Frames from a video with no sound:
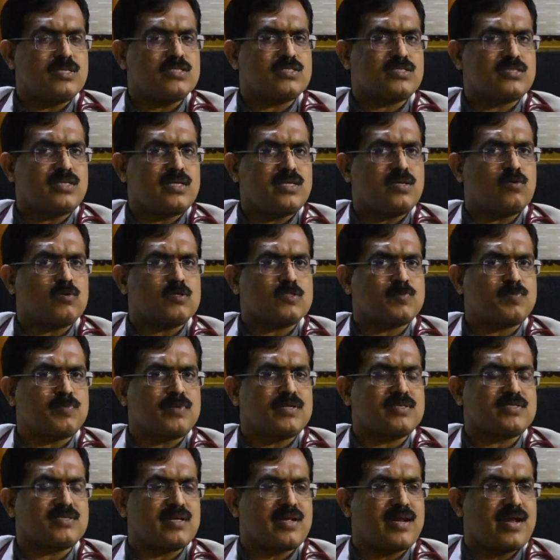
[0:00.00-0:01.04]
These three
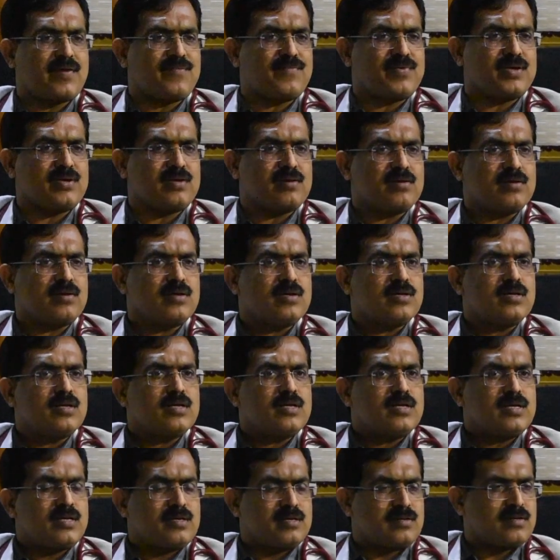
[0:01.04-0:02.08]
hospitals are having
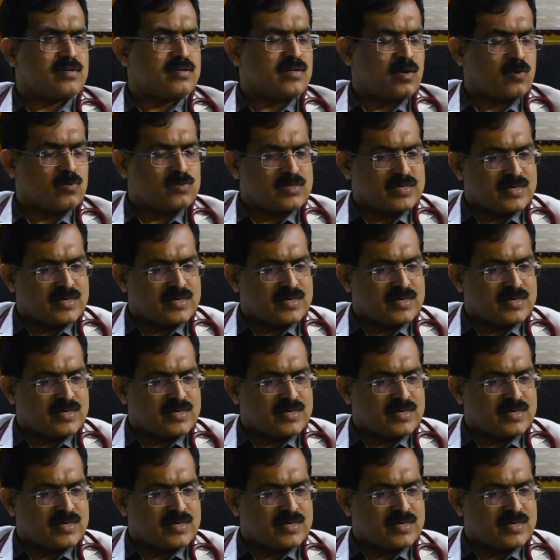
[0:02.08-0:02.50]
in now.